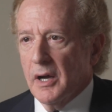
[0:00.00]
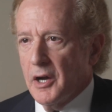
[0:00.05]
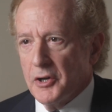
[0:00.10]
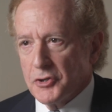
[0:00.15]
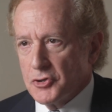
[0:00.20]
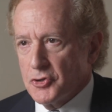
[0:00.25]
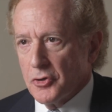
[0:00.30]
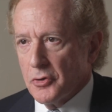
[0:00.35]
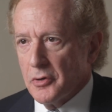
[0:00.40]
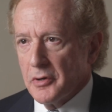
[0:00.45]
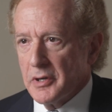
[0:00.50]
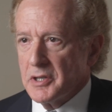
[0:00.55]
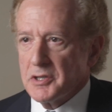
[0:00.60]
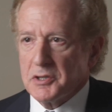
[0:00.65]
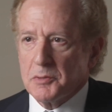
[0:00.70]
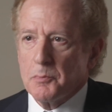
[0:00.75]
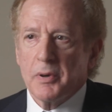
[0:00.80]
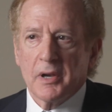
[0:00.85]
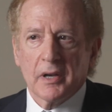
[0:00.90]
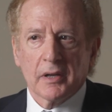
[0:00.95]
a jury
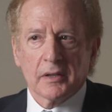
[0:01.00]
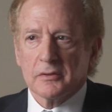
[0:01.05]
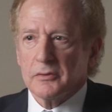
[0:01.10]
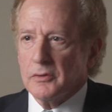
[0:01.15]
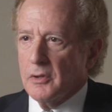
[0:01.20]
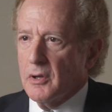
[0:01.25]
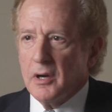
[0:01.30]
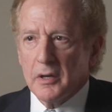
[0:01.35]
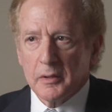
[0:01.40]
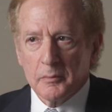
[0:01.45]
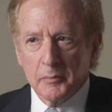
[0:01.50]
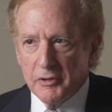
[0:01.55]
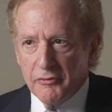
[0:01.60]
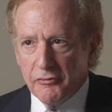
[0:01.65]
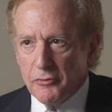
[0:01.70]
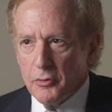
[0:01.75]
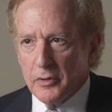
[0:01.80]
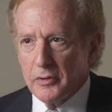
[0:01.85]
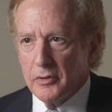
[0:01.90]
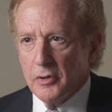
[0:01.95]
is picked, long
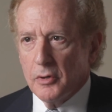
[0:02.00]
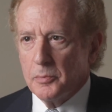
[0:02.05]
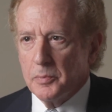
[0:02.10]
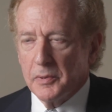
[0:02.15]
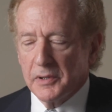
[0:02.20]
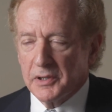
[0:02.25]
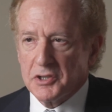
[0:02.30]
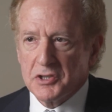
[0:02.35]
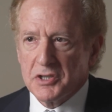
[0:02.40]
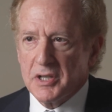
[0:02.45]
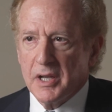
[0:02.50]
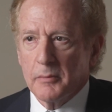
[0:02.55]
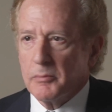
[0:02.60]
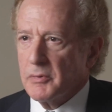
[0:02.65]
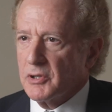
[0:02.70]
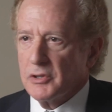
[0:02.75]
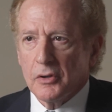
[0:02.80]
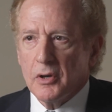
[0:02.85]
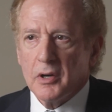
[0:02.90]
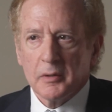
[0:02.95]
before an opening
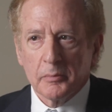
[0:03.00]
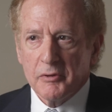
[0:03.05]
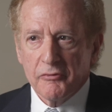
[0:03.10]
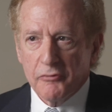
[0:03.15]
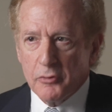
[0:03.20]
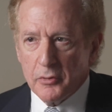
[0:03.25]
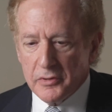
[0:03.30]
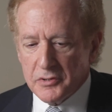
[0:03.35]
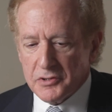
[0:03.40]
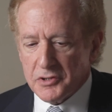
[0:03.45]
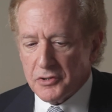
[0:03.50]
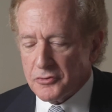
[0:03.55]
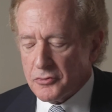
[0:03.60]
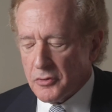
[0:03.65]
statement, long before there's a